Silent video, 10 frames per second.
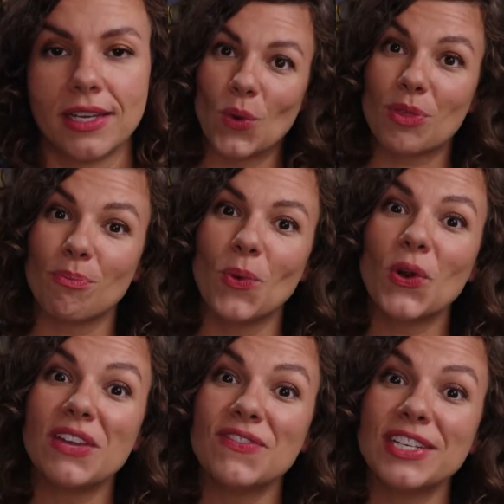With
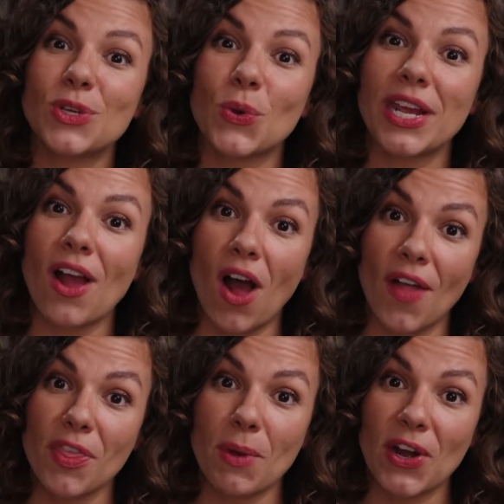more inventory
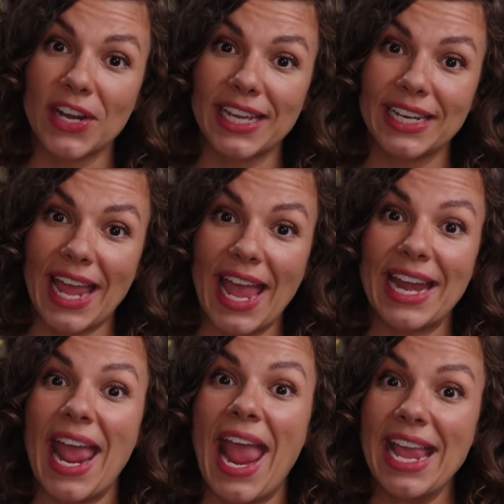on the market
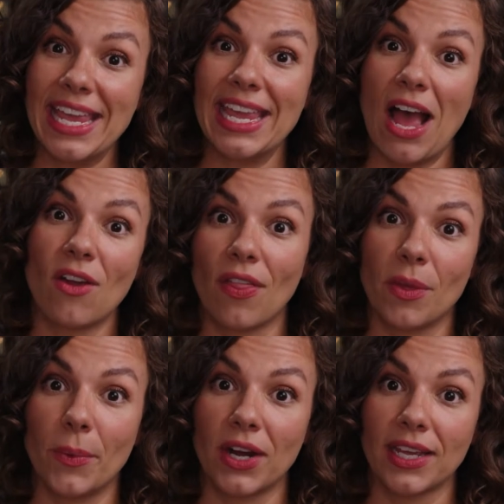and hanging out on the
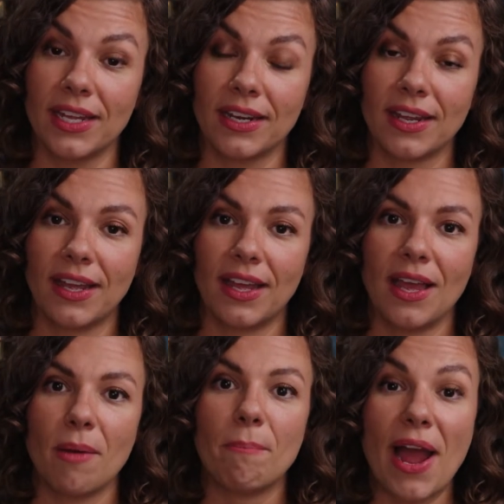market,
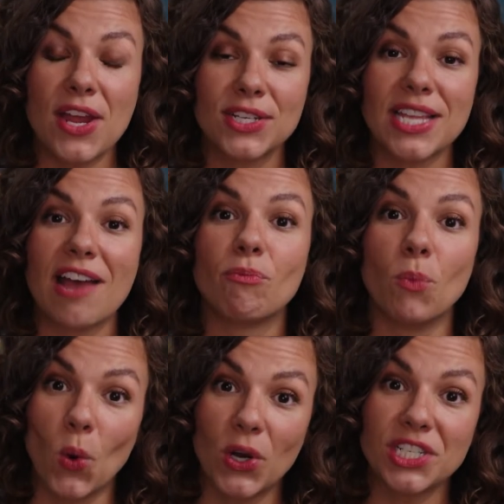Buyers have
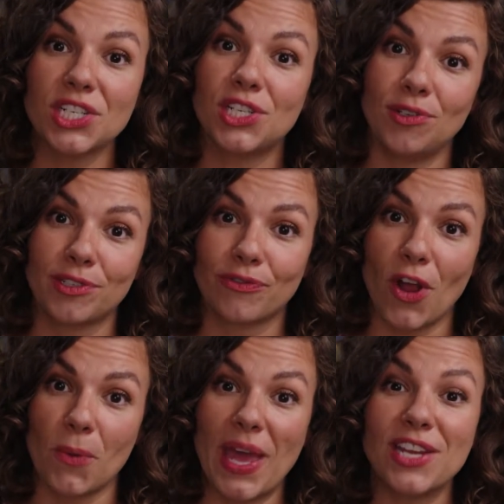more to choose
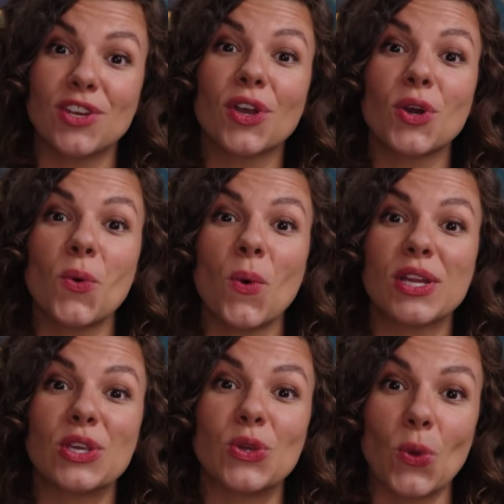from, and you're gonna
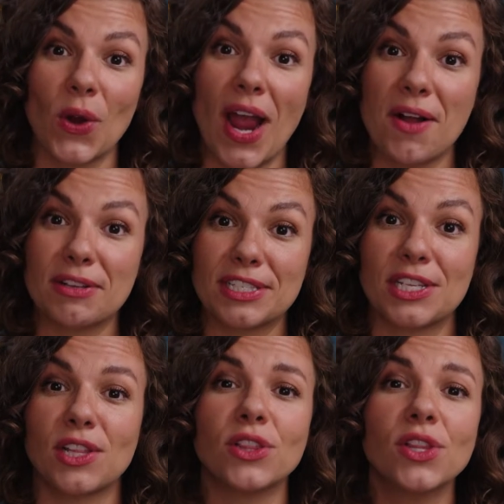want your house
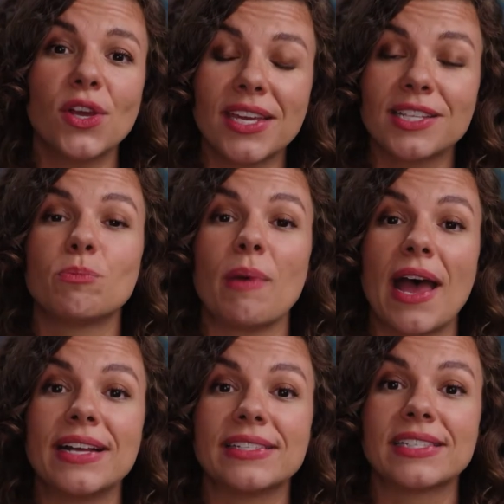to look its
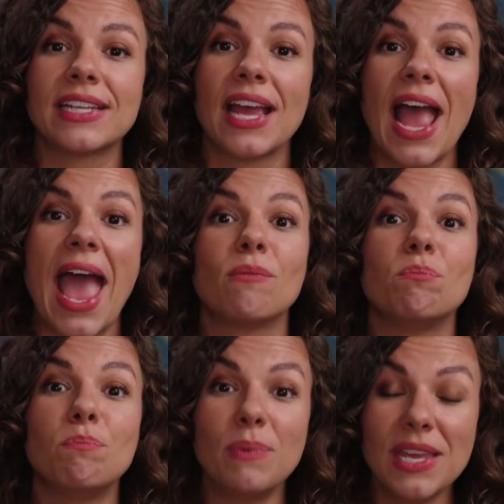best and
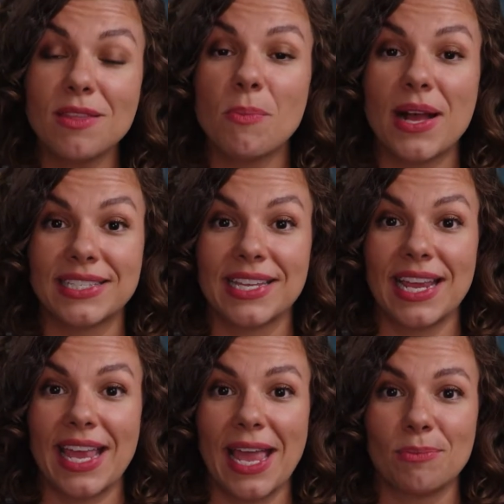be the best that
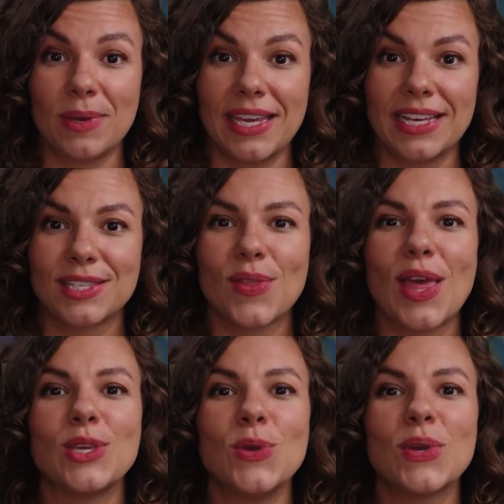it can be so
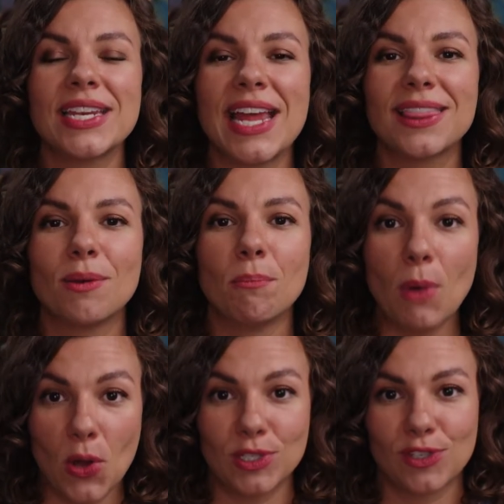that you can net the
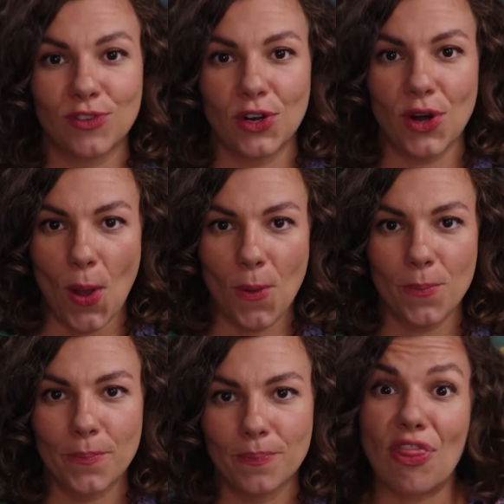most for your home.
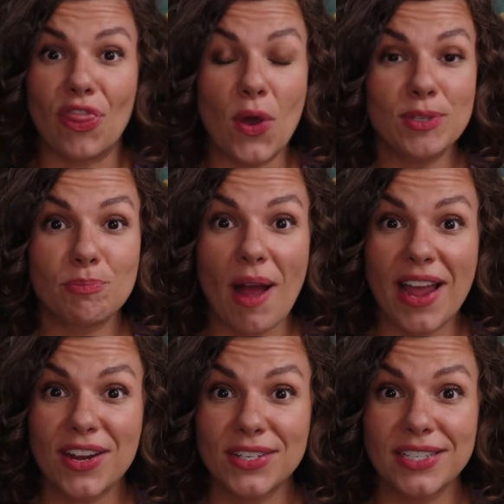Those
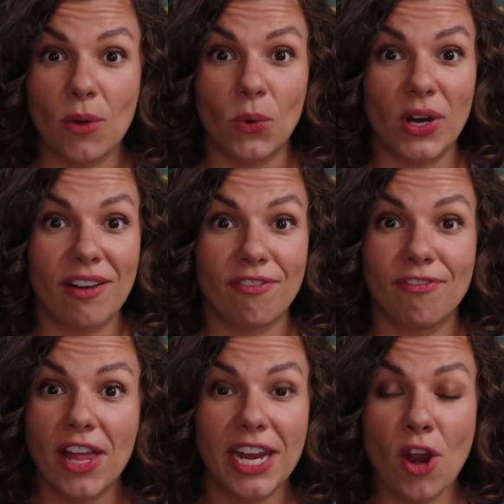buyers that were
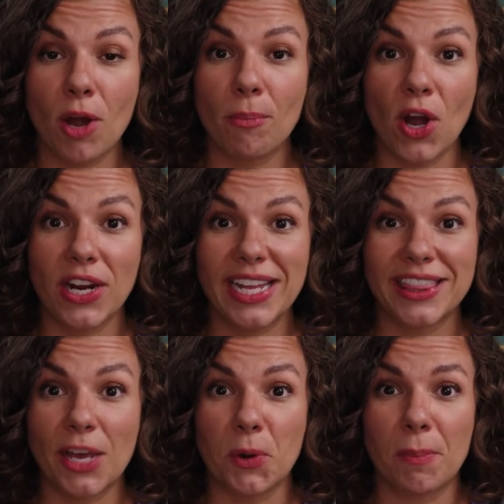flooding our market
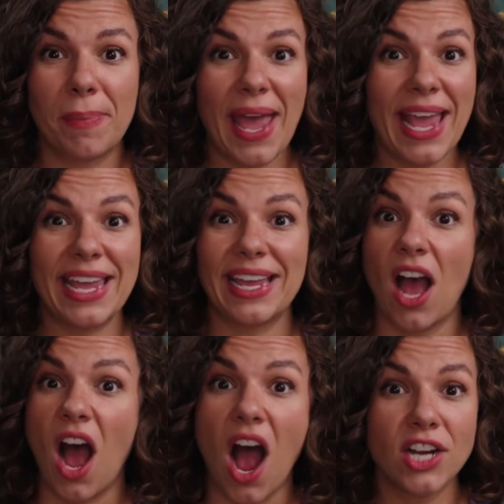that were paying
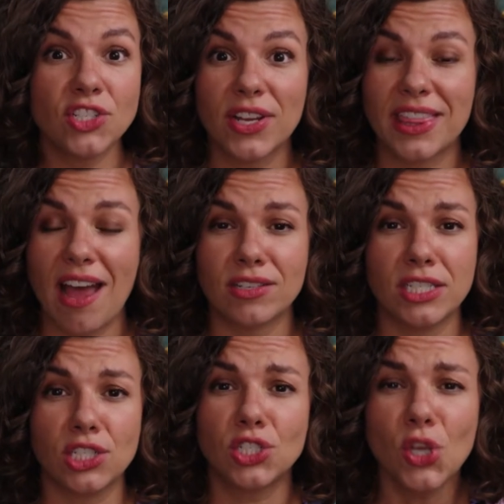
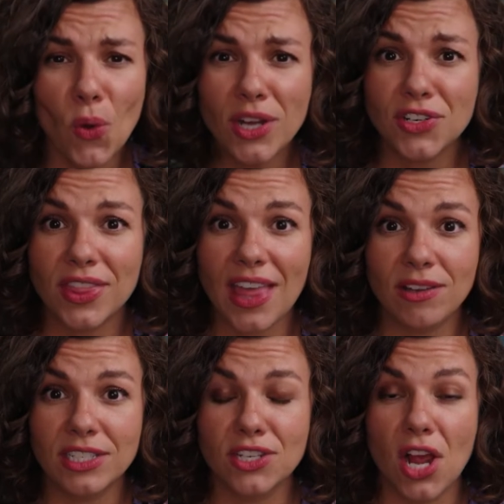$100,000,
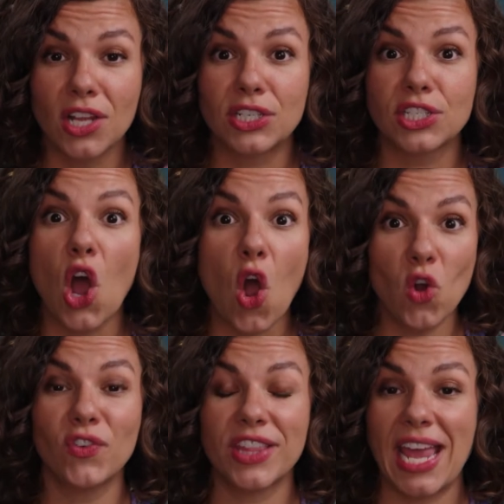$200,000
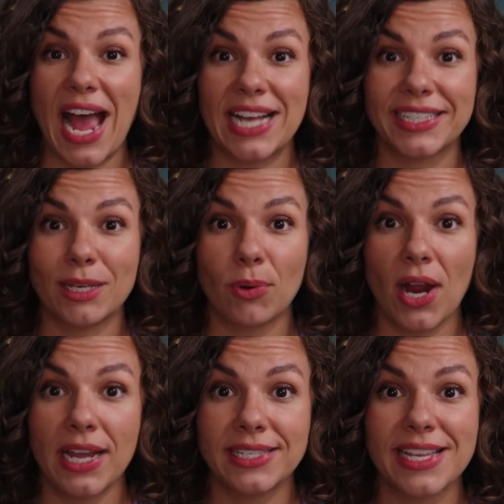over the asking
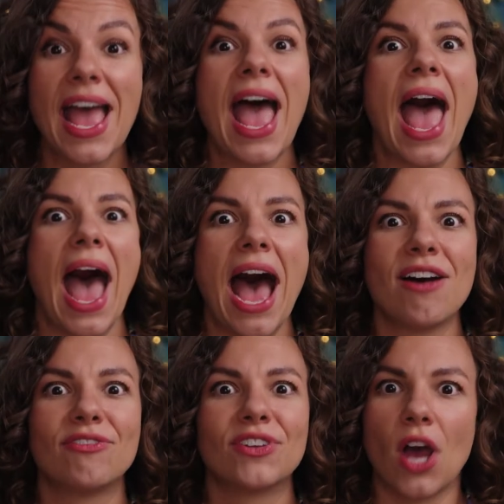price
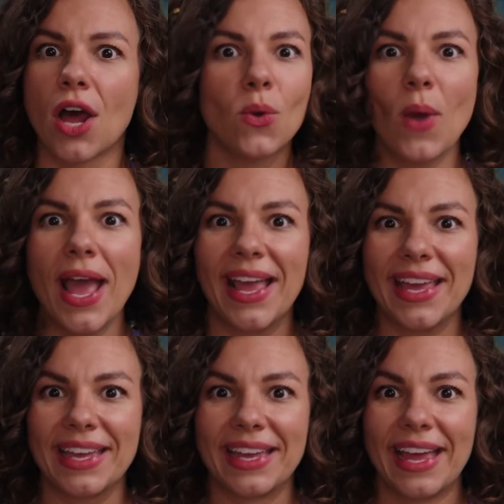have gone
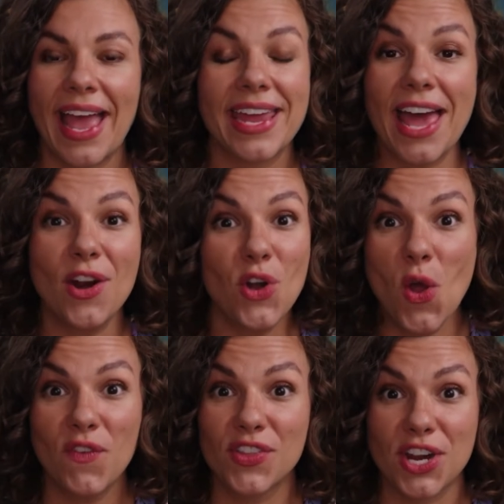away. And I don't
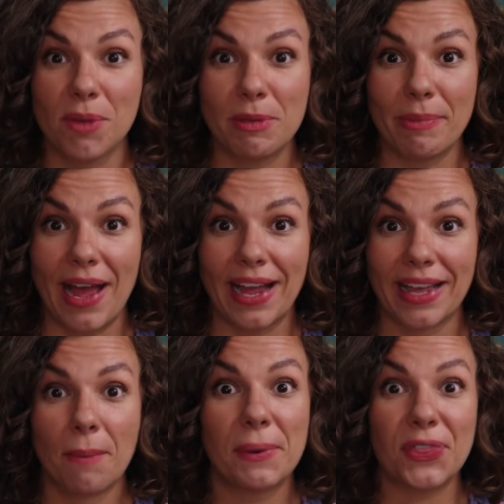know if they're coming
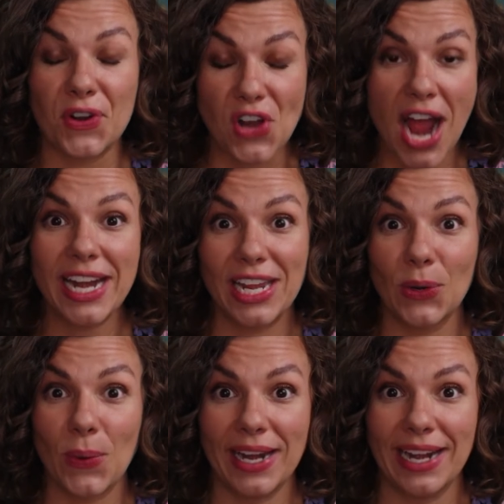back, but they're not here
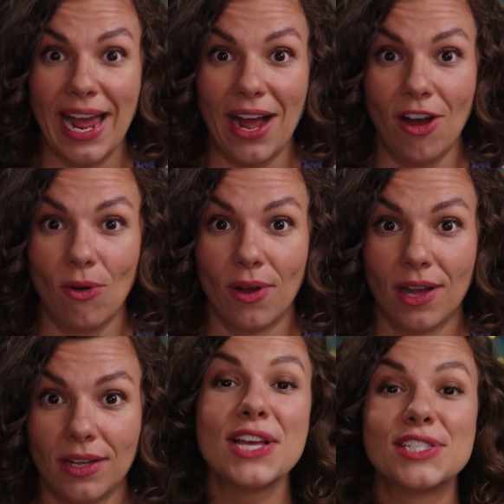right now.
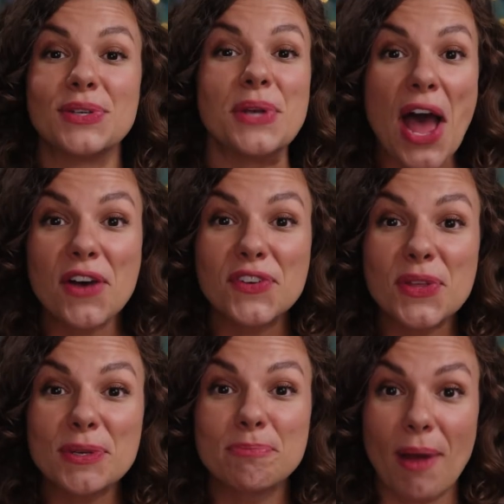So now for
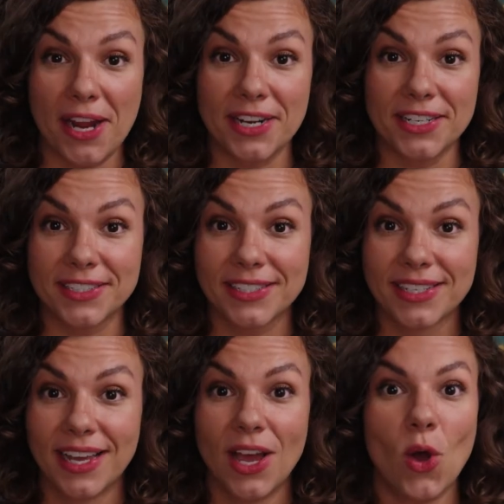those buyers,
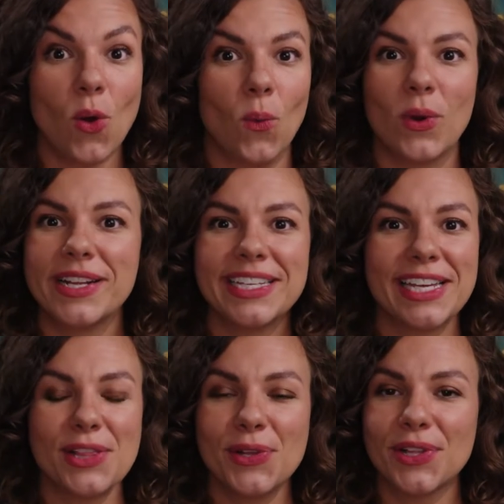what is it
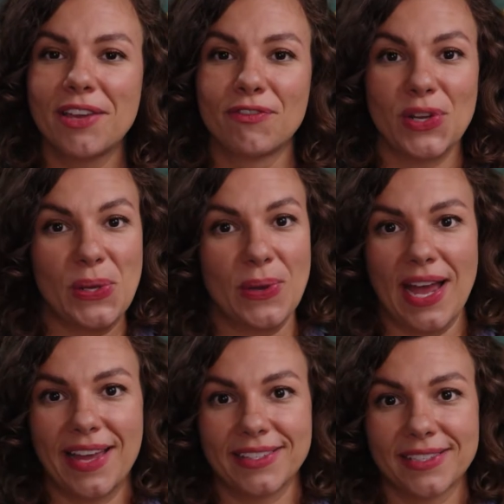gonna look like for you
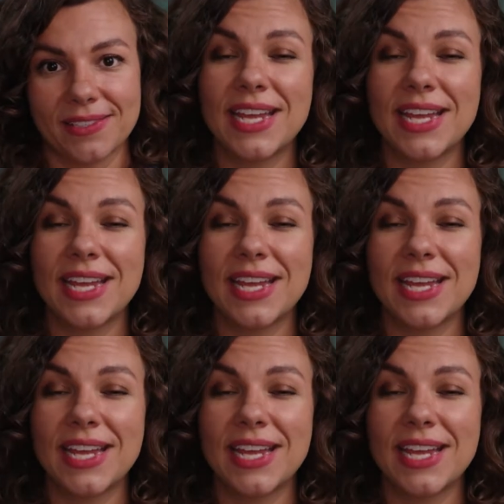guys?